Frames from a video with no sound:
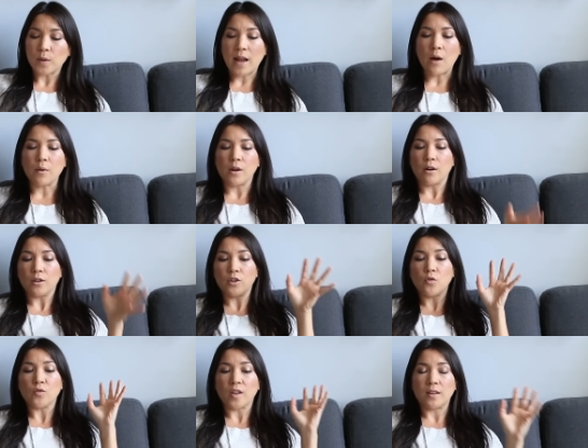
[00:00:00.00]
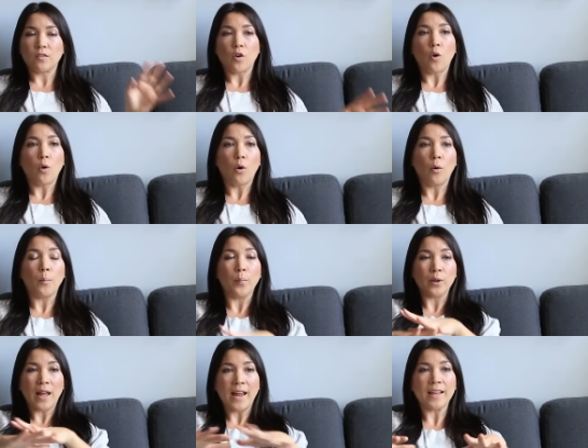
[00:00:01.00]
but now we are accusing this whole
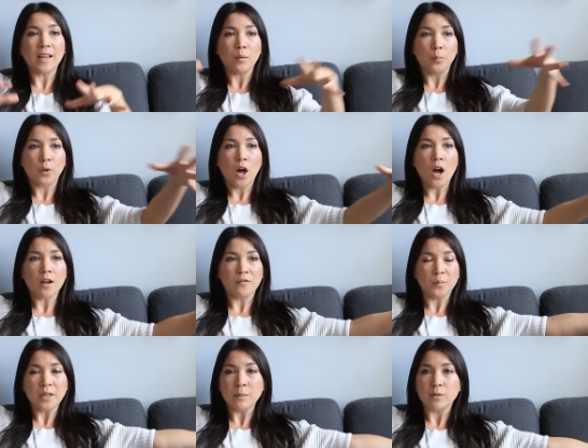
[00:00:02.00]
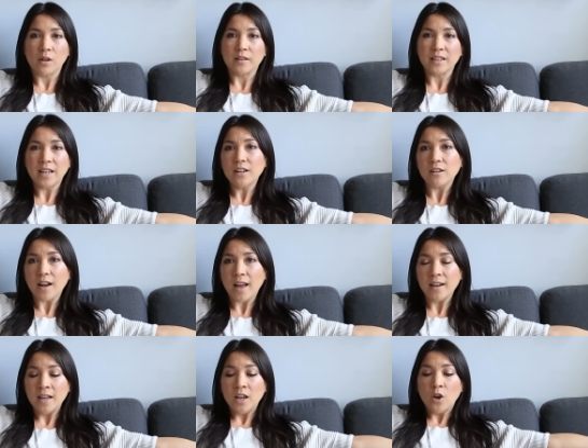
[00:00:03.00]
blanket block of people on the
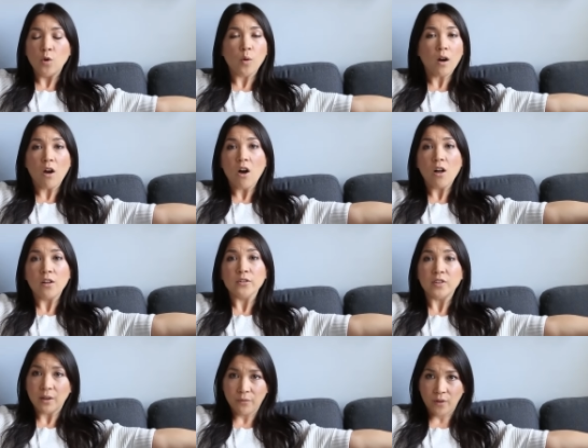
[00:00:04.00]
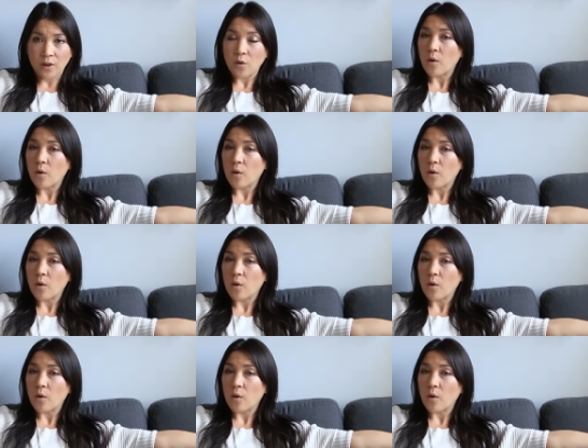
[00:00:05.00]
internet who are all different,